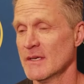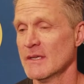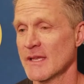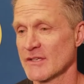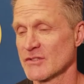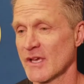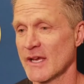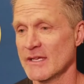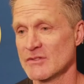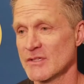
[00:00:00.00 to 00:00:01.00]
last
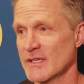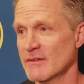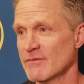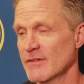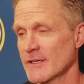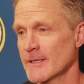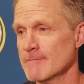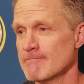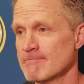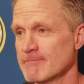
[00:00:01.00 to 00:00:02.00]
night. He said if um,
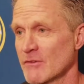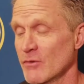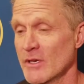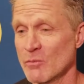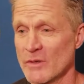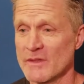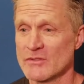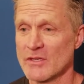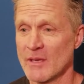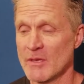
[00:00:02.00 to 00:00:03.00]
if we didn't win this game,